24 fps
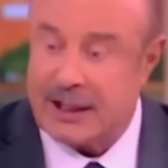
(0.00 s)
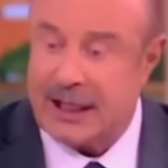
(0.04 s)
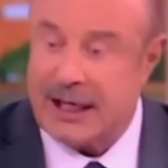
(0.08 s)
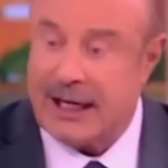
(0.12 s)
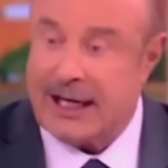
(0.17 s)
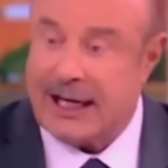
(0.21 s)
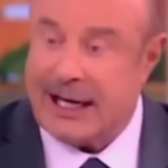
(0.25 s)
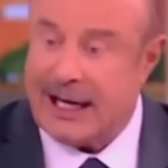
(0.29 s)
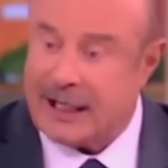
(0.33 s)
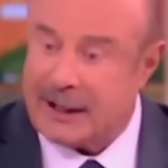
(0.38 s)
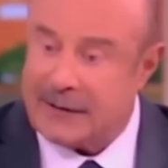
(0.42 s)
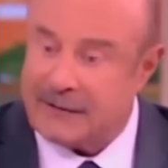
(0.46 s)

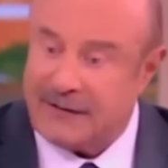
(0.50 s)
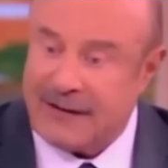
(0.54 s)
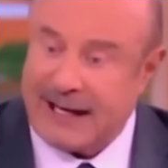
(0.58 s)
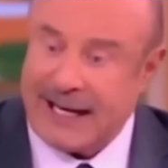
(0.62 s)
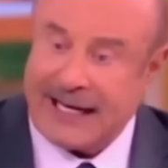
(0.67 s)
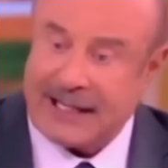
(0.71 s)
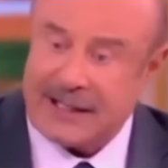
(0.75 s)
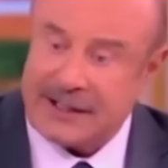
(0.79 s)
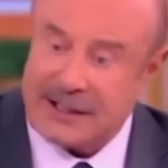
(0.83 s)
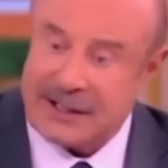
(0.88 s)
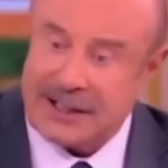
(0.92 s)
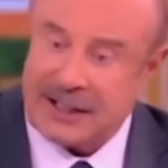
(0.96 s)
and in fact
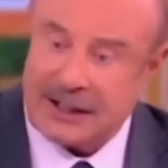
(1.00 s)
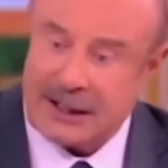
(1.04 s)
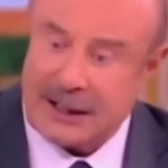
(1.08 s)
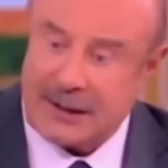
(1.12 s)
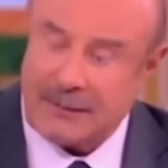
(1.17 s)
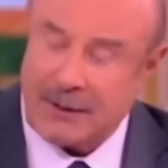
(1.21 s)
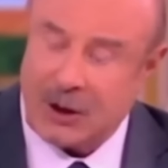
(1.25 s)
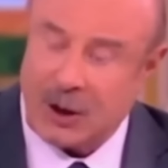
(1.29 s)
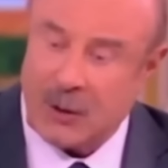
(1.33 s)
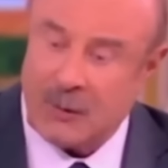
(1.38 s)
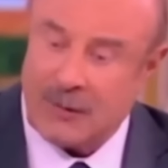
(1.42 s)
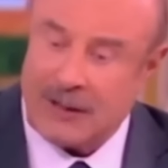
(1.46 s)
sent them
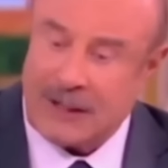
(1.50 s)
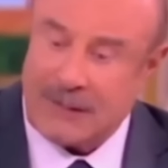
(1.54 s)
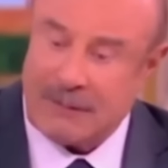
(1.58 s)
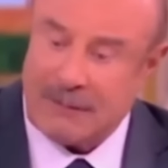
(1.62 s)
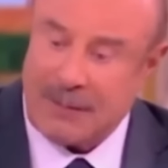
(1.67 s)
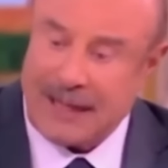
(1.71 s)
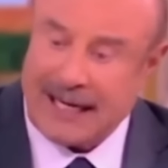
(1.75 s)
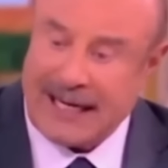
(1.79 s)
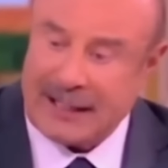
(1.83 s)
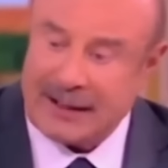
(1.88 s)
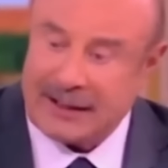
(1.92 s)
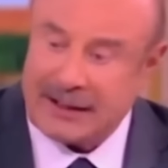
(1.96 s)
home and
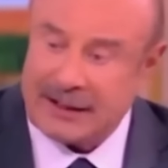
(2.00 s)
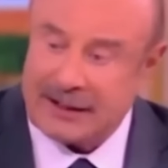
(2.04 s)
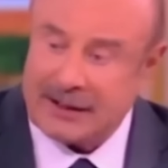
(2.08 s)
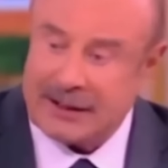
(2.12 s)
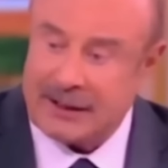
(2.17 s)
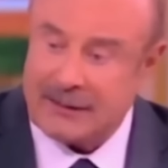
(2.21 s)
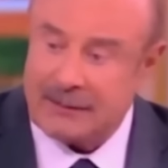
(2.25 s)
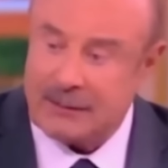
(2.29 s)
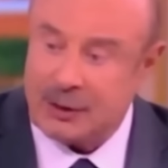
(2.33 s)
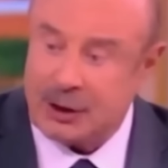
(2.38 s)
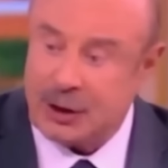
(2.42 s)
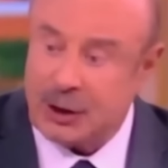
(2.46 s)
abandoned
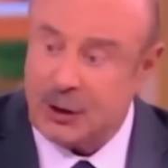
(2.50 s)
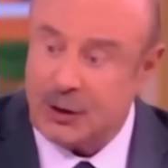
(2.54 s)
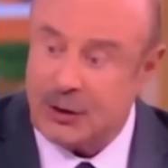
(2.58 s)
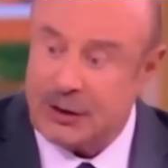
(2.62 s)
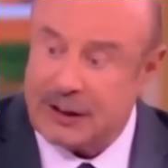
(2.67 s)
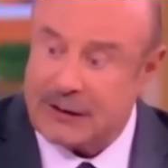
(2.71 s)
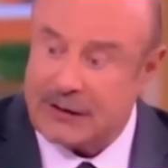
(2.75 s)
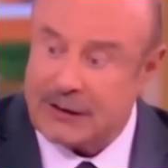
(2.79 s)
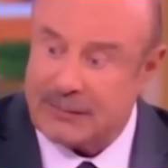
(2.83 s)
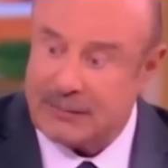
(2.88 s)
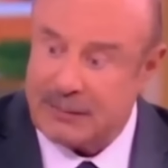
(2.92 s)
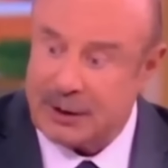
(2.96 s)
them to their
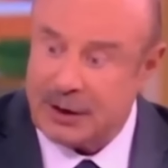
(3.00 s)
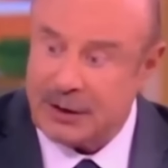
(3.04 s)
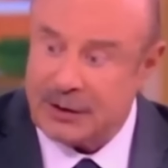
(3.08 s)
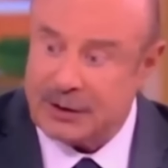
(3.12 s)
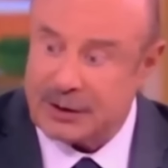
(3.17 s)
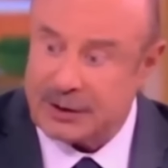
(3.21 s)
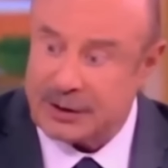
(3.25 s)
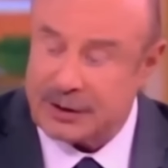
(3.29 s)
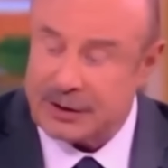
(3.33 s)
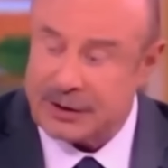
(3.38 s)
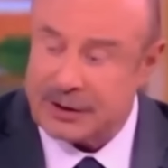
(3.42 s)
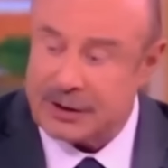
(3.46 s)

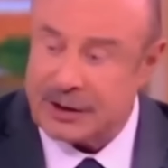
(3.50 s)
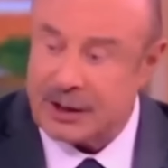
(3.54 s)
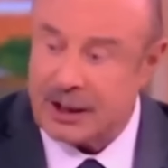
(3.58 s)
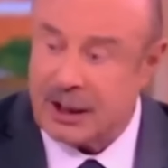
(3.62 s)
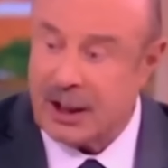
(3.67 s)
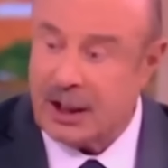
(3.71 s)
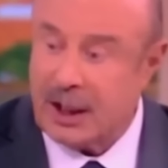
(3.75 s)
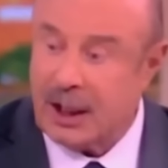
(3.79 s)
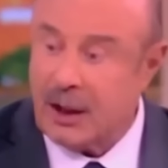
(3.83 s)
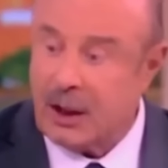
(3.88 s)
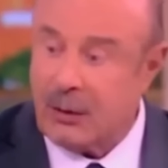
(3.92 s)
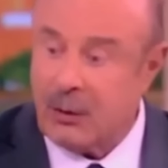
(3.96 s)
abusers
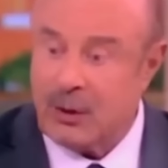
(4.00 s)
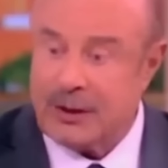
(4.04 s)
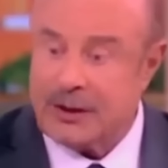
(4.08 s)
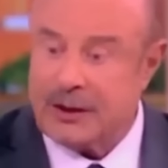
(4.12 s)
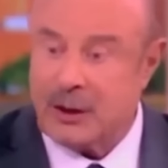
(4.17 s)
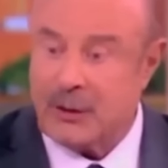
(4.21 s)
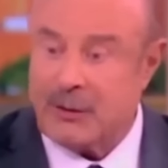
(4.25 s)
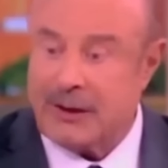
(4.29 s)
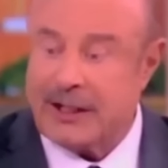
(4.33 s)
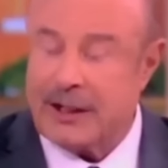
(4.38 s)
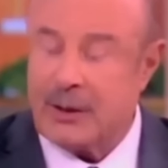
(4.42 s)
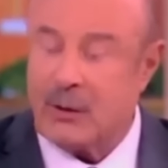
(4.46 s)
with no
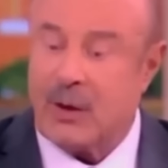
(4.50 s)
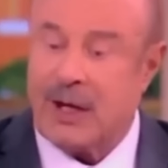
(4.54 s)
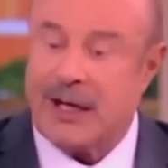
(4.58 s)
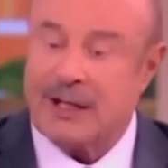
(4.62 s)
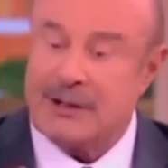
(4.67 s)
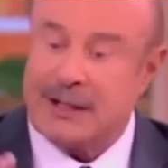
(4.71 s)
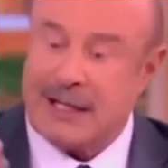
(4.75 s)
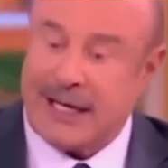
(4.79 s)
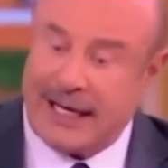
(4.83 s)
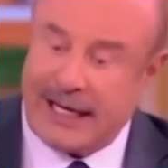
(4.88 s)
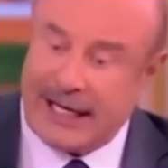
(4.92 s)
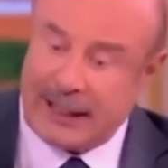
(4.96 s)
way to watch,
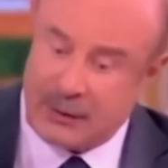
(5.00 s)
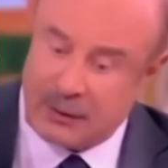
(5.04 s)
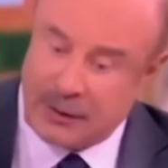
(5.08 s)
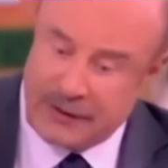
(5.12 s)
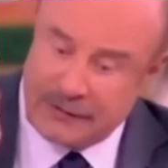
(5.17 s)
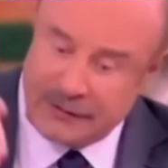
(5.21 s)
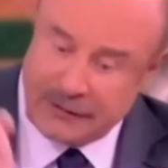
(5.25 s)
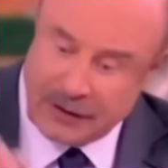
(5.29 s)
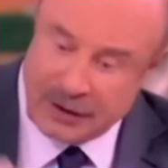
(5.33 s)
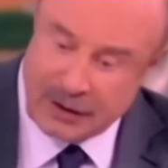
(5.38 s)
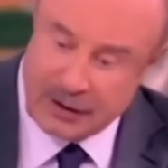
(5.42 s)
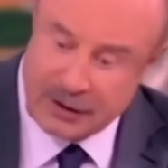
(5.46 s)
and
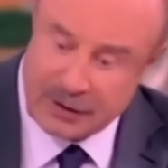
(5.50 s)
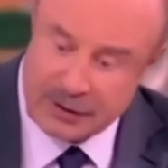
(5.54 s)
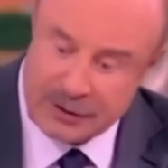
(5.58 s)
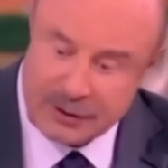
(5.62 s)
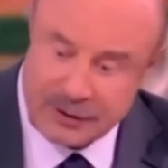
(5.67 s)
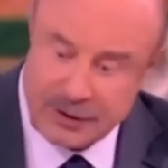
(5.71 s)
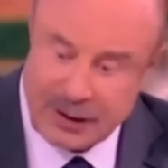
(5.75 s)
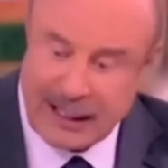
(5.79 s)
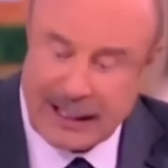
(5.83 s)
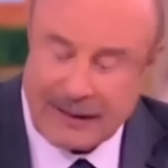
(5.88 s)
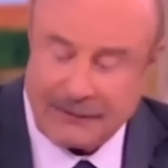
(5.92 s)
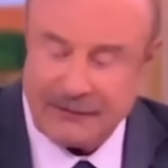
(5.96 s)
referrals
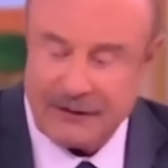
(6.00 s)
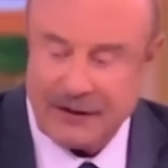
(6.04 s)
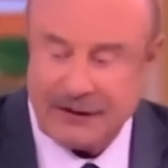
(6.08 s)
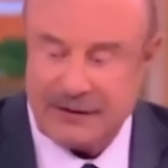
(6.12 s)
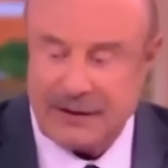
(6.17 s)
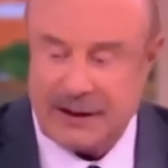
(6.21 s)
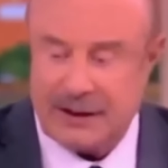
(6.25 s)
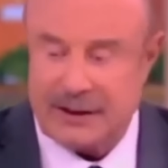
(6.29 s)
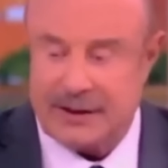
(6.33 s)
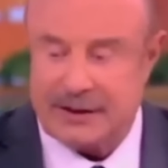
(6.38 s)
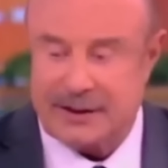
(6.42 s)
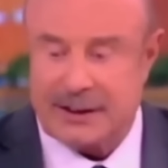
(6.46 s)
dropped 50
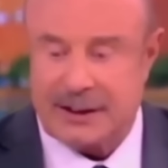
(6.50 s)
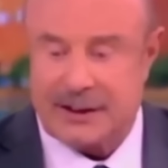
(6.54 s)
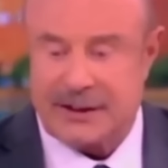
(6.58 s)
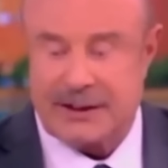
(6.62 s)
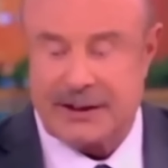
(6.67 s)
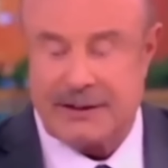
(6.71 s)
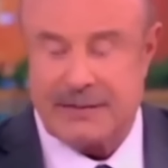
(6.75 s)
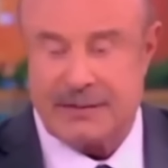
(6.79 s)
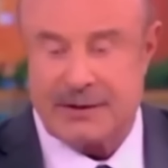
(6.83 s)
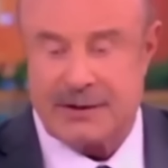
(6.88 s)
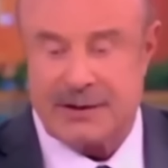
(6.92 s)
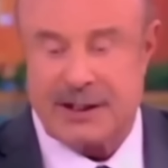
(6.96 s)
to
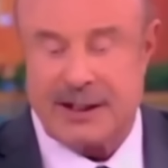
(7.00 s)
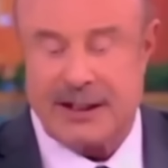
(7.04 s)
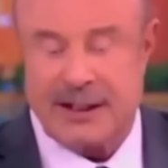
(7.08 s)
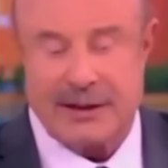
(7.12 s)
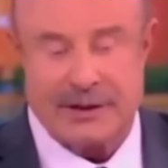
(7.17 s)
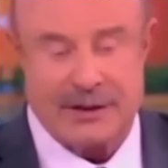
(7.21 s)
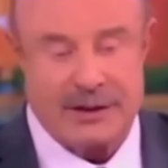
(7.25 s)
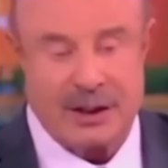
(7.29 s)
60%. So